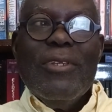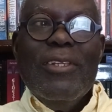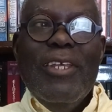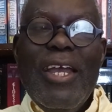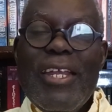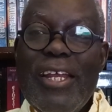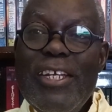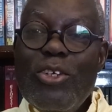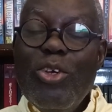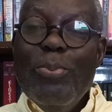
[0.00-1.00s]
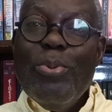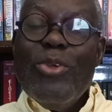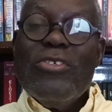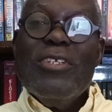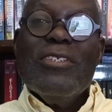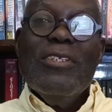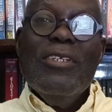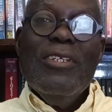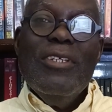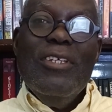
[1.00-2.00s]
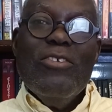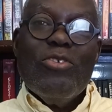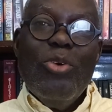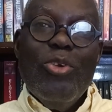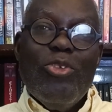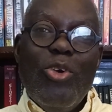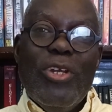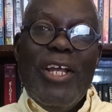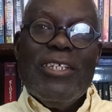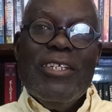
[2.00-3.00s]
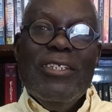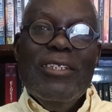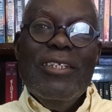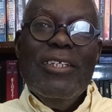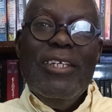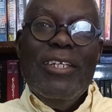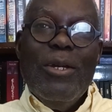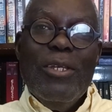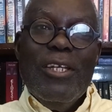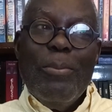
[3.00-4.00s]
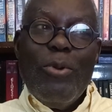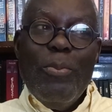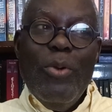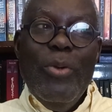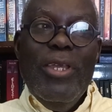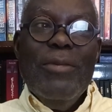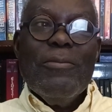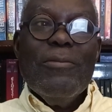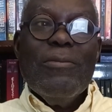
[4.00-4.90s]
the analytical process is also conducted in a proper way,